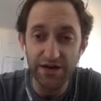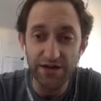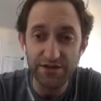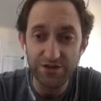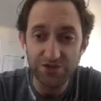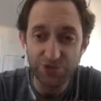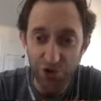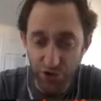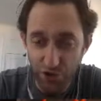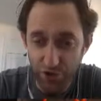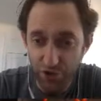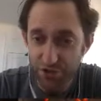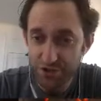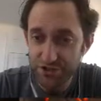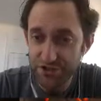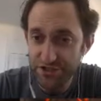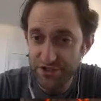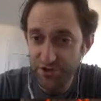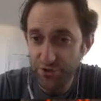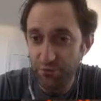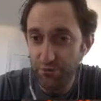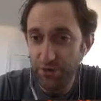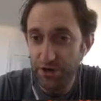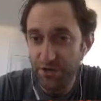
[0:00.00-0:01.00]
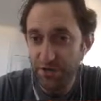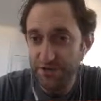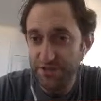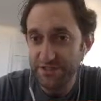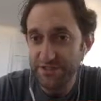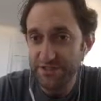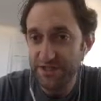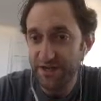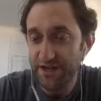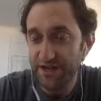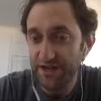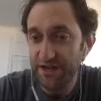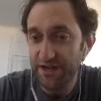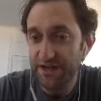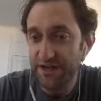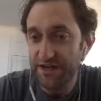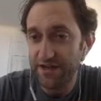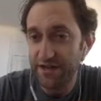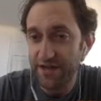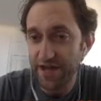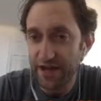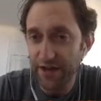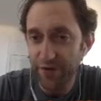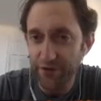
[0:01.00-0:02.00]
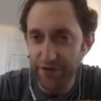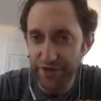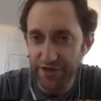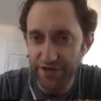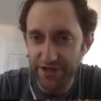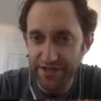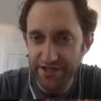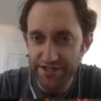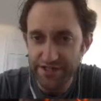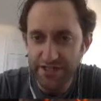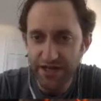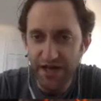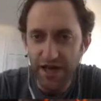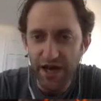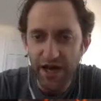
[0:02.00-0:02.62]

charge, so you'd probably take that out nowadays,